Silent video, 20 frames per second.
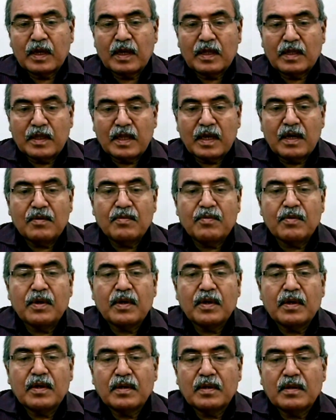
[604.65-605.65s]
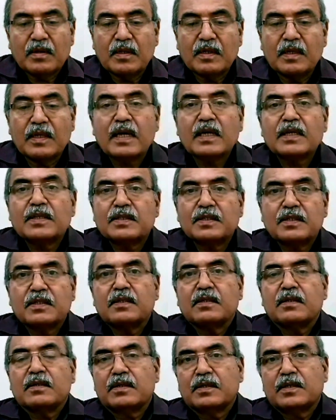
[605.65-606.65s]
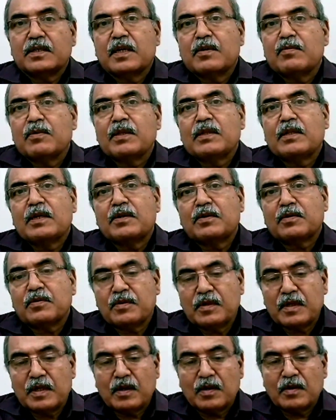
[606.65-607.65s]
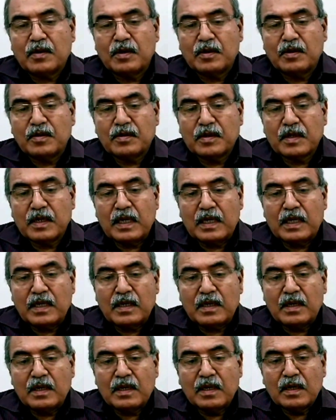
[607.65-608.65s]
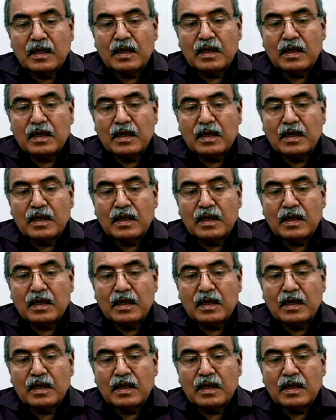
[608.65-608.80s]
And therefore, the next table that you see on your screen